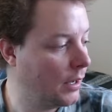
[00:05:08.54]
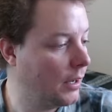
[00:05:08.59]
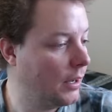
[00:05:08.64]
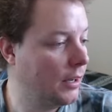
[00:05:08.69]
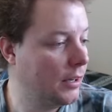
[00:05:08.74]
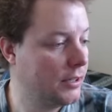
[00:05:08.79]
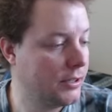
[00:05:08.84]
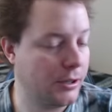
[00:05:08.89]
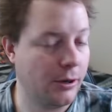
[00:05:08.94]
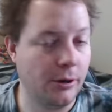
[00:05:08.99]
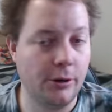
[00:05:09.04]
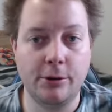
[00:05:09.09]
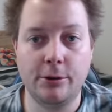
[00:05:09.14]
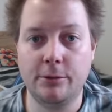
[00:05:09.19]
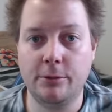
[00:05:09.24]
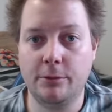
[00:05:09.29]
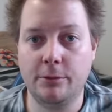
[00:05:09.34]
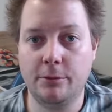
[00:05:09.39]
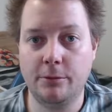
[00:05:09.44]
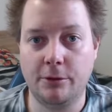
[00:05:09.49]

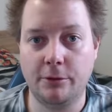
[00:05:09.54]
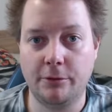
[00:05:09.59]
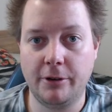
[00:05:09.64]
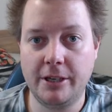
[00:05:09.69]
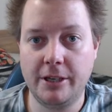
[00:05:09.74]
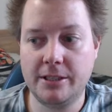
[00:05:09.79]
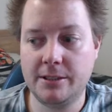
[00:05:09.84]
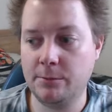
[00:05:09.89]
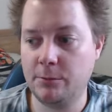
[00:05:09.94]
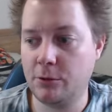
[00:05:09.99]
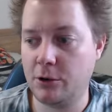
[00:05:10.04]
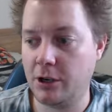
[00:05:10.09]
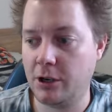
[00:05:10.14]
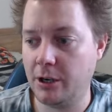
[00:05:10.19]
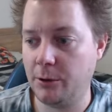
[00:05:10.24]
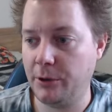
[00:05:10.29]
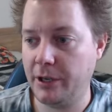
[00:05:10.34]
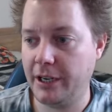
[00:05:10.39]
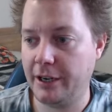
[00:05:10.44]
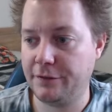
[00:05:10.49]
So the reason why
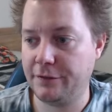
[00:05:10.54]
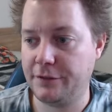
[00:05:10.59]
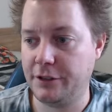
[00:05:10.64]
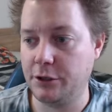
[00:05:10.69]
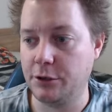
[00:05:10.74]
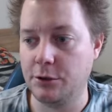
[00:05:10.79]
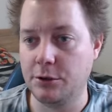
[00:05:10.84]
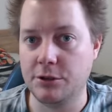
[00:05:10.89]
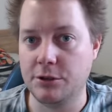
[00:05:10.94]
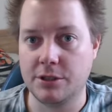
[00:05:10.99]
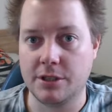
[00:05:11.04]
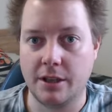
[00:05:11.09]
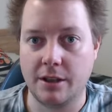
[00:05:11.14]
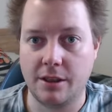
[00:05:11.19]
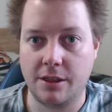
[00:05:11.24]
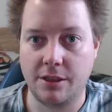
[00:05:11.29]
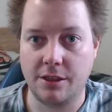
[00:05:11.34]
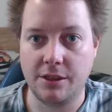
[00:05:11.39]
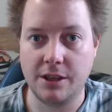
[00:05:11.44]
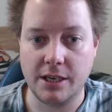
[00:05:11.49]
we have to use
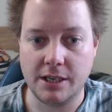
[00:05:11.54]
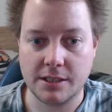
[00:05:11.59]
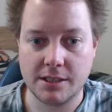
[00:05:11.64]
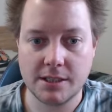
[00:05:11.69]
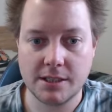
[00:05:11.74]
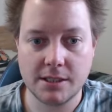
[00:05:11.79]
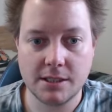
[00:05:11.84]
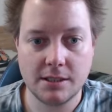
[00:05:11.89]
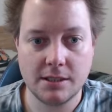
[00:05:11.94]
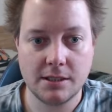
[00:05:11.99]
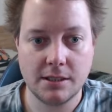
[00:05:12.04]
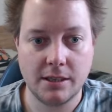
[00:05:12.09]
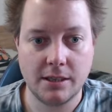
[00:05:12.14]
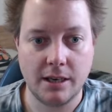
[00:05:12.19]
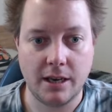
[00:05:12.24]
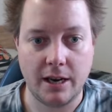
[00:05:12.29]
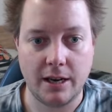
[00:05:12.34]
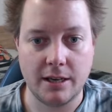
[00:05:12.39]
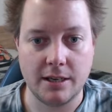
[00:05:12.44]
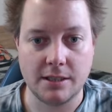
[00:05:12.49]
this
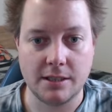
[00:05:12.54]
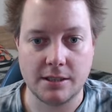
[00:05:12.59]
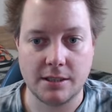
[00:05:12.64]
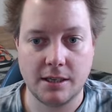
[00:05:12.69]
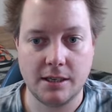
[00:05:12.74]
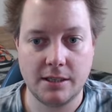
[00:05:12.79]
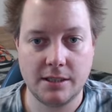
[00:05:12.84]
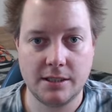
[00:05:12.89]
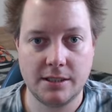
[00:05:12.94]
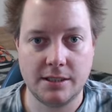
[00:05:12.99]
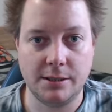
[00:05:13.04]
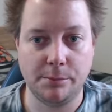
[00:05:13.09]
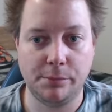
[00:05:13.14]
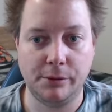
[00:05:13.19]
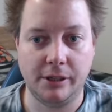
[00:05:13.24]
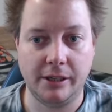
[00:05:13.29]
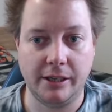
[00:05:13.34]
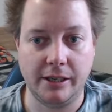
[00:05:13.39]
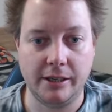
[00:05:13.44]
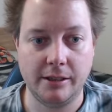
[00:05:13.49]
is
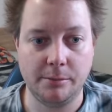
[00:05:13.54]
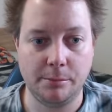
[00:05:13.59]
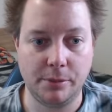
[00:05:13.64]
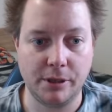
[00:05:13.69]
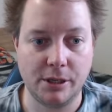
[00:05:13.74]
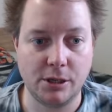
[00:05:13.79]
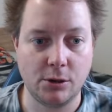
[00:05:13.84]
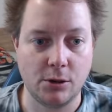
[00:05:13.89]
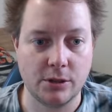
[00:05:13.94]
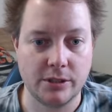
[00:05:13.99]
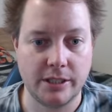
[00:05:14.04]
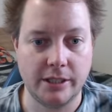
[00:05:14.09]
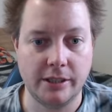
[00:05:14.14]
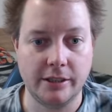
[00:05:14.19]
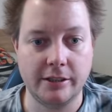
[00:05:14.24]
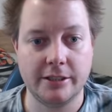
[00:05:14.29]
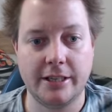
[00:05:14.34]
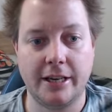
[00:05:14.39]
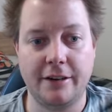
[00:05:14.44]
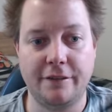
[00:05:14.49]
simply because it
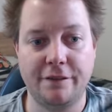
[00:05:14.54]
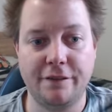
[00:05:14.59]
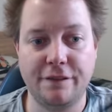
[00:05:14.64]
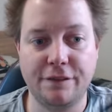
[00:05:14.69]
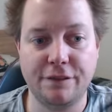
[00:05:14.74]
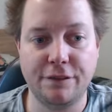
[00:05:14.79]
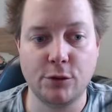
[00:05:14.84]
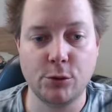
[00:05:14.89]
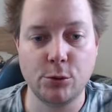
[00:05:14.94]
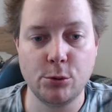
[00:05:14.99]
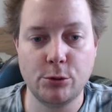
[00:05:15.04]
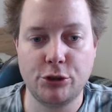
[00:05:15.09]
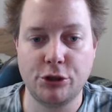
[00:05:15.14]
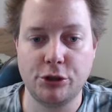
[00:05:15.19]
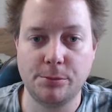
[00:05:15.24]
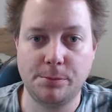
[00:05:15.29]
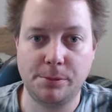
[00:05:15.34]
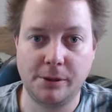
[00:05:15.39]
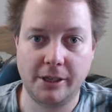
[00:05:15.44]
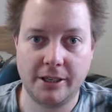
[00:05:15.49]
is a full
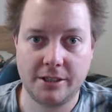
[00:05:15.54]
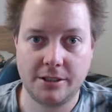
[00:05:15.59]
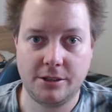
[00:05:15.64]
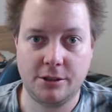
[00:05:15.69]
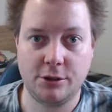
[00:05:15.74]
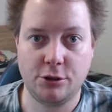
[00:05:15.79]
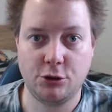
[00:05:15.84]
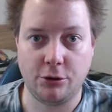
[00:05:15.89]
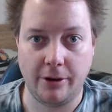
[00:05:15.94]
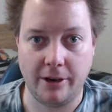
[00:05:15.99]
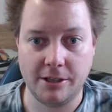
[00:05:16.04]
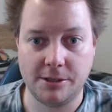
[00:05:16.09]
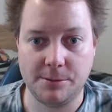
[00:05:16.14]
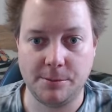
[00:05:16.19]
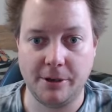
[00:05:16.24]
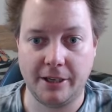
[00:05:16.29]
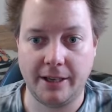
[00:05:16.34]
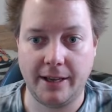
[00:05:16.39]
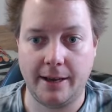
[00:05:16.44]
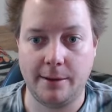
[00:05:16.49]
duplex
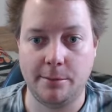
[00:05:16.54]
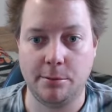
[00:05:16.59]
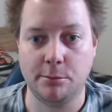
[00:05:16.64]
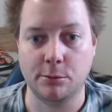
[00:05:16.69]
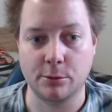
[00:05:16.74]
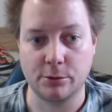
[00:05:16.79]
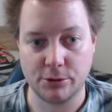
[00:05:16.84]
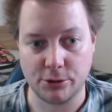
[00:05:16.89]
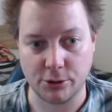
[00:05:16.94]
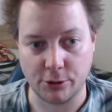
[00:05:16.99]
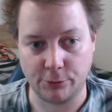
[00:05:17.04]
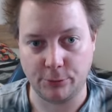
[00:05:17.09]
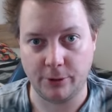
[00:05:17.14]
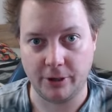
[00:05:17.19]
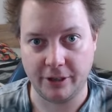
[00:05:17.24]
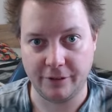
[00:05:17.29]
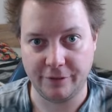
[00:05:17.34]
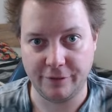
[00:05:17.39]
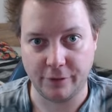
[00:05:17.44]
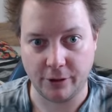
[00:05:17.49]
transmit capable software
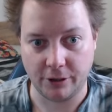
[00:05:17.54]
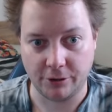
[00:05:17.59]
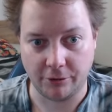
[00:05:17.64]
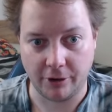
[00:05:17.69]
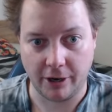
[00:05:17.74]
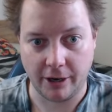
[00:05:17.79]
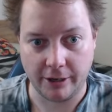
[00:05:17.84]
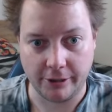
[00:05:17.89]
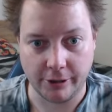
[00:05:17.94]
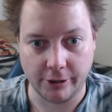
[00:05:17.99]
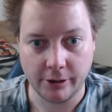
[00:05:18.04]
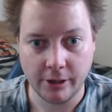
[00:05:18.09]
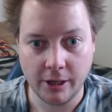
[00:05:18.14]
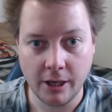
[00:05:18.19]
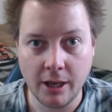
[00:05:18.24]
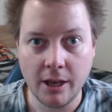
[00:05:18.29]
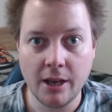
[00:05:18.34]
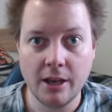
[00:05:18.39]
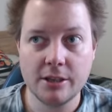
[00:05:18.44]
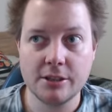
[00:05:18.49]
defined radio.
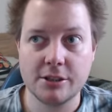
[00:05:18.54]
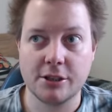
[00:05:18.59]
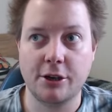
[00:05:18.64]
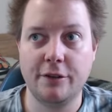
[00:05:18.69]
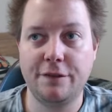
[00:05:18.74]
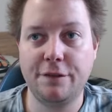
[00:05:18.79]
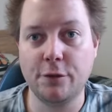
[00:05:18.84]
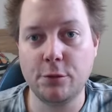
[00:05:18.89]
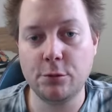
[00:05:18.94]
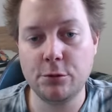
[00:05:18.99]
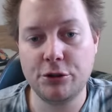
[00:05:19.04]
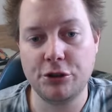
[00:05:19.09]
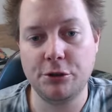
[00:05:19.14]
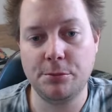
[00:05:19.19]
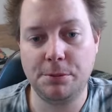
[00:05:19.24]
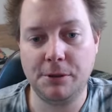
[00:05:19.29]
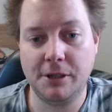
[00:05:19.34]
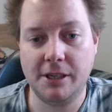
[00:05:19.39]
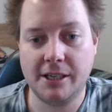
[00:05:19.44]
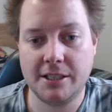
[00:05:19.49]
So full
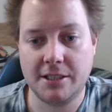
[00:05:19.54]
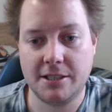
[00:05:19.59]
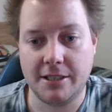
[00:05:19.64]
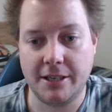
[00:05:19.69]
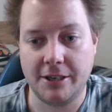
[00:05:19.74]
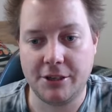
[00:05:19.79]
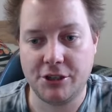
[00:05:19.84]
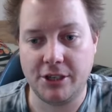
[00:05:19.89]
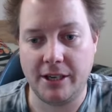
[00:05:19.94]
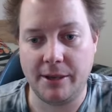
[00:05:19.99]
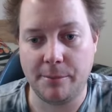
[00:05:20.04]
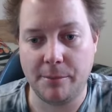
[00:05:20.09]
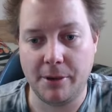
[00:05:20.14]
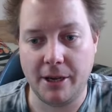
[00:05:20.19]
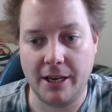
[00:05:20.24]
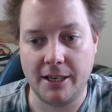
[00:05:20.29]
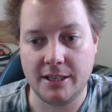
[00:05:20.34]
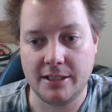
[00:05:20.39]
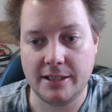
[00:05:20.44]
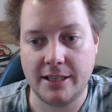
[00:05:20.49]
duplex essentially
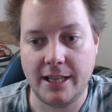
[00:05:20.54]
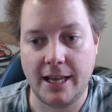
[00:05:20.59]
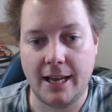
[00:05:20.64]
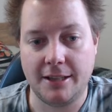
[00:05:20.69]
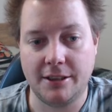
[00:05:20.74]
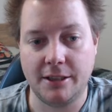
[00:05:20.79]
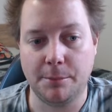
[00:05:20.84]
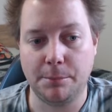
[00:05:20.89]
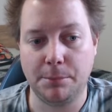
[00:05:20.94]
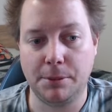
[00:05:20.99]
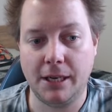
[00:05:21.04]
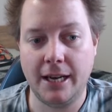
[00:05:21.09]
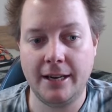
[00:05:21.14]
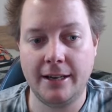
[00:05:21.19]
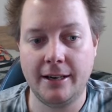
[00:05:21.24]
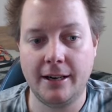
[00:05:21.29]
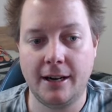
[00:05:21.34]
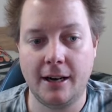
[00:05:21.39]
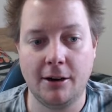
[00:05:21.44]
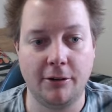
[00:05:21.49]
means that the
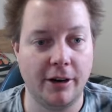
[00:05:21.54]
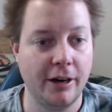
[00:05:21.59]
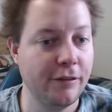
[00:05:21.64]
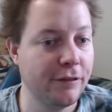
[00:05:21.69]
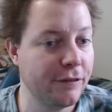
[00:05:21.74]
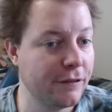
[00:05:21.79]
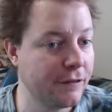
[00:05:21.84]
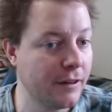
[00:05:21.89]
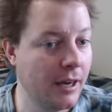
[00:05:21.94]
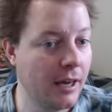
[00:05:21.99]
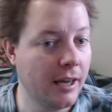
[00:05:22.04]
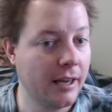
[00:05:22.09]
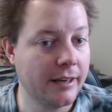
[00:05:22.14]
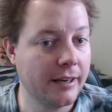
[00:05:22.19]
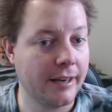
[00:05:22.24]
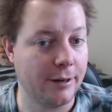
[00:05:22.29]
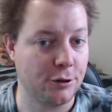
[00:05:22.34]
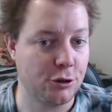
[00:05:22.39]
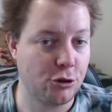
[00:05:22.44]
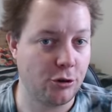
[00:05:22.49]
BladeRF
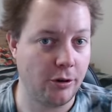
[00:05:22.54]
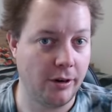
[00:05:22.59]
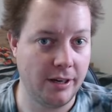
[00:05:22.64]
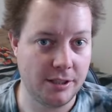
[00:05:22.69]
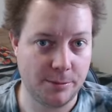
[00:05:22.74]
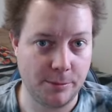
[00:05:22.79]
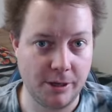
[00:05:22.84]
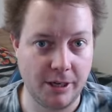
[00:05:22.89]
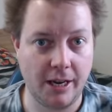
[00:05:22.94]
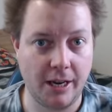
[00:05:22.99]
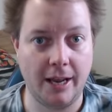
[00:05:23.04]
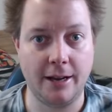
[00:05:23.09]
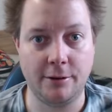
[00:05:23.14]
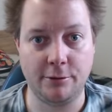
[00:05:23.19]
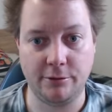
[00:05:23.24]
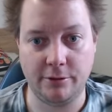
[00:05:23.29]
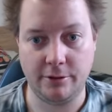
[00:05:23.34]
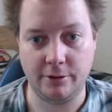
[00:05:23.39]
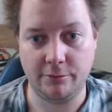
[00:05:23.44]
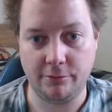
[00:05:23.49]
can transmit and